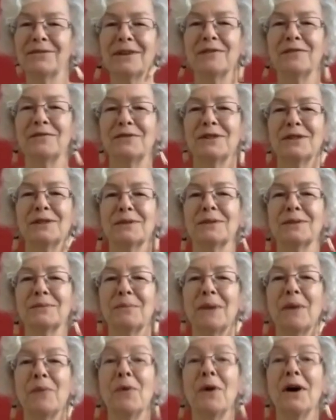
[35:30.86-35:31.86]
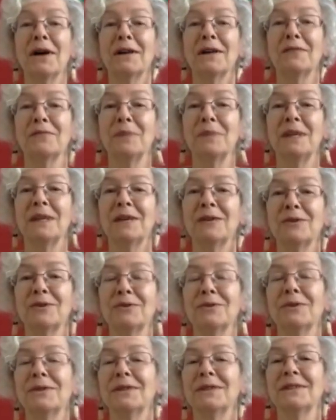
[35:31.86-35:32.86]
just my walk, of being
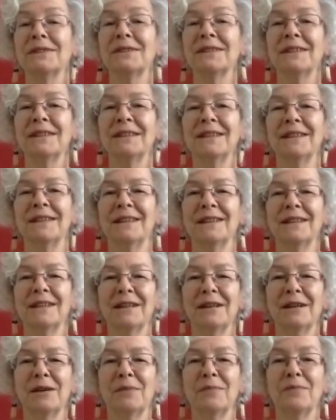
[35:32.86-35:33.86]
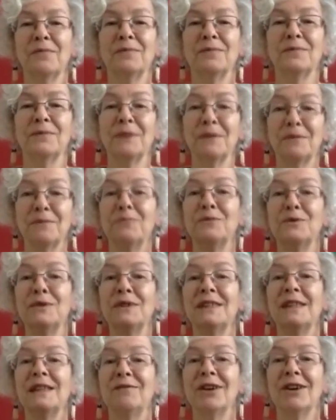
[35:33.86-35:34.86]
outdoors, um,
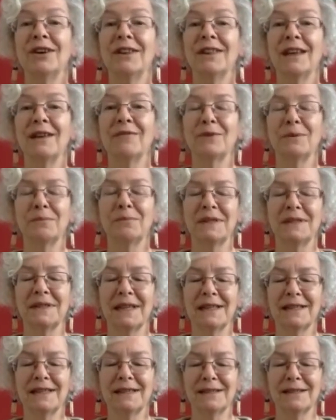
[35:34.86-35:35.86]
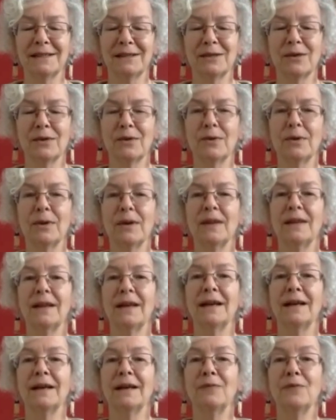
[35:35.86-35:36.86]
receiving all that from my senses. So
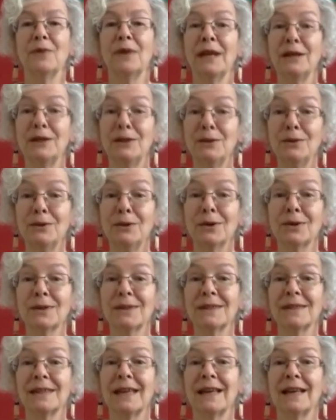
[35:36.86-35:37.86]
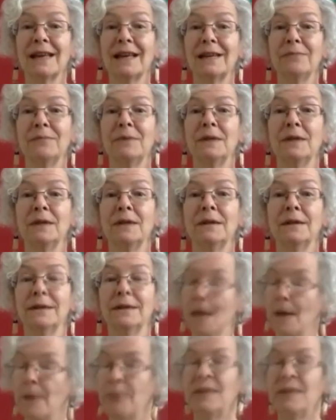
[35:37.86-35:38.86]
when I do notice that, I'm
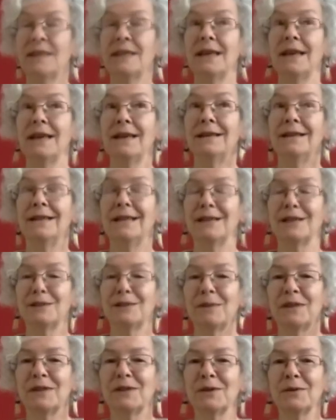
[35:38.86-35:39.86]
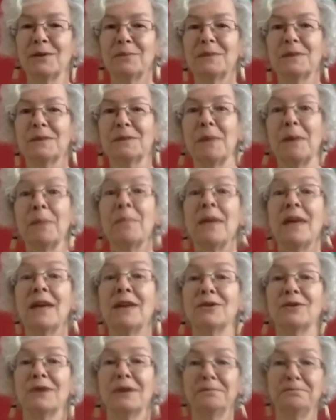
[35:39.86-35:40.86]
up to 10. So it's my
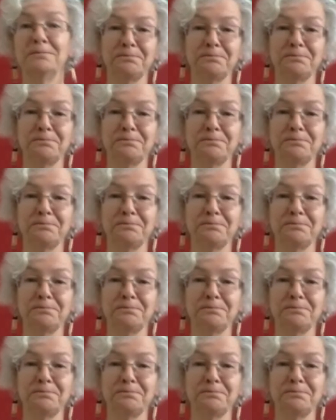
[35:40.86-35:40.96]
mantra.